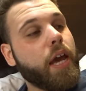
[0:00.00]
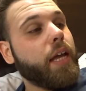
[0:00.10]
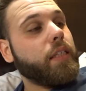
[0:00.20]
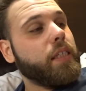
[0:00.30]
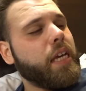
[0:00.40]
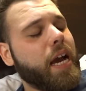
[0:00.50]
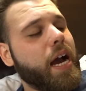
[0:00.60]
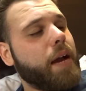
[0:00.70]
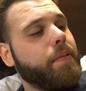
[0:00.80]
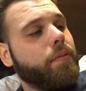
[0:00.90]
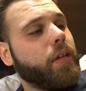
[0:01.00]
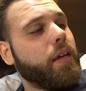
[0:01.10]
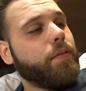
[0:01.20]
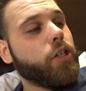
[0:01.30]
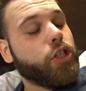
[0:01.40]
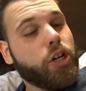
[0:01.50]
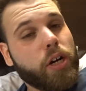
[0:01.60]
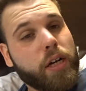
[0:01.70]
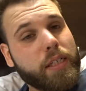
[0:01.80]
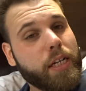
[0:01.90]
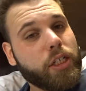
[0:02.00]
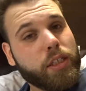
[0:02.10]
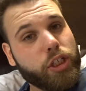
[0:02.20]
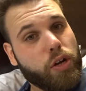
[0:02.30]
And see, I'm not really even sure because I just